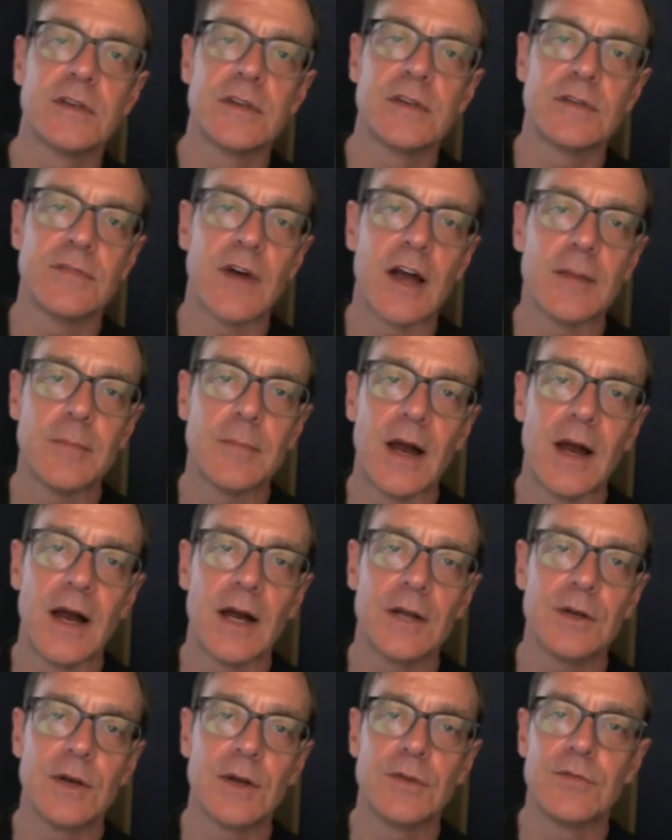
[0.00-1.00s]
divide by
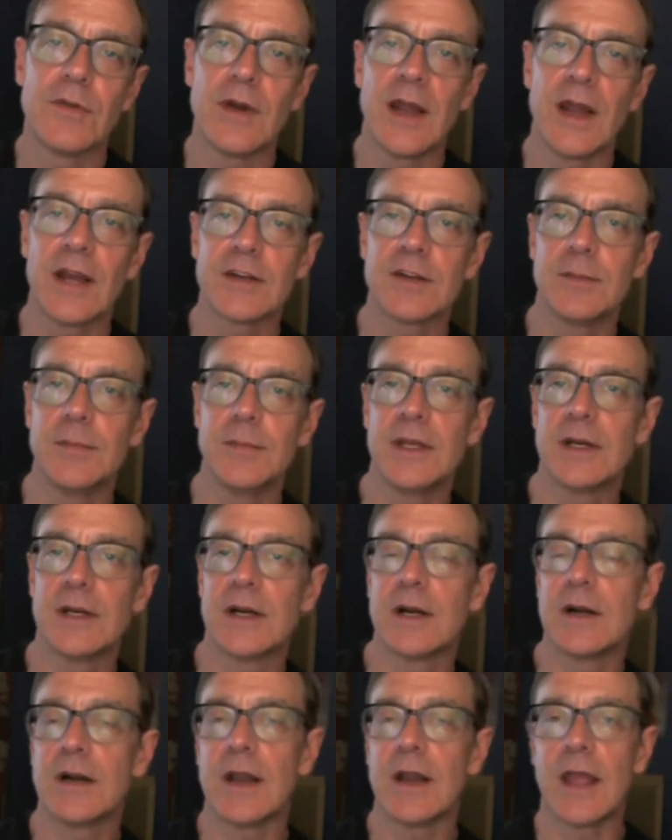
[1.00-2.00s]
100 for
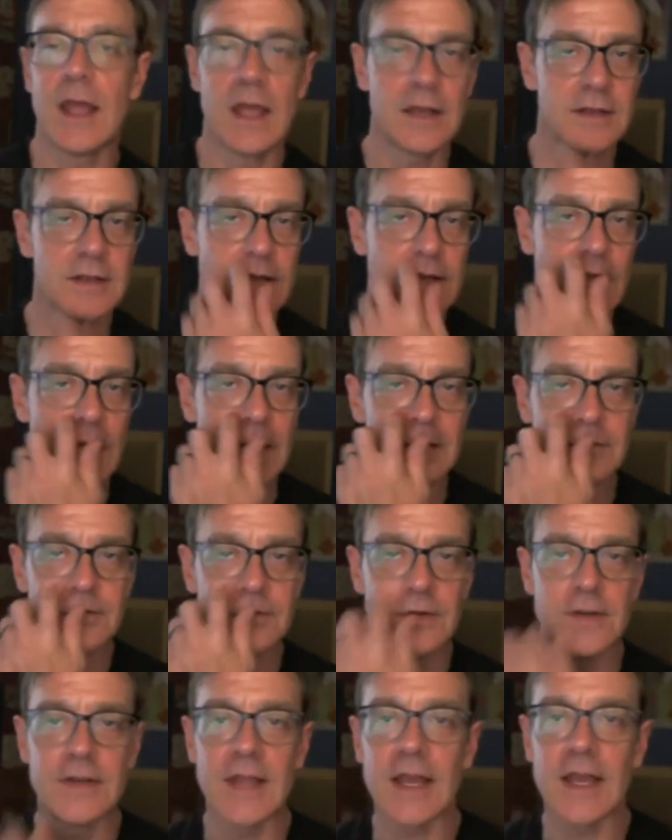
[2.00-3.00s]
hectometer, and 10
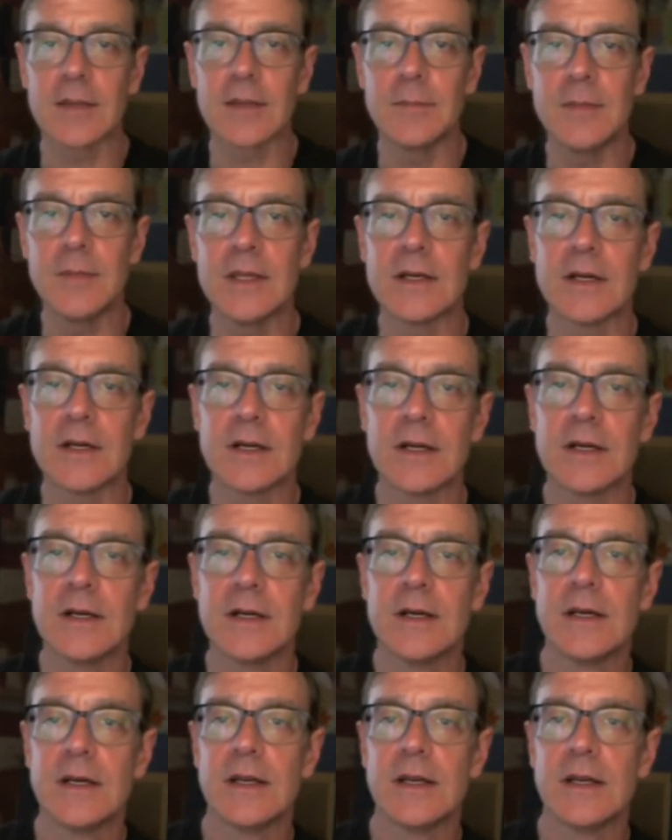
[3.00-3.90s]
for decameter,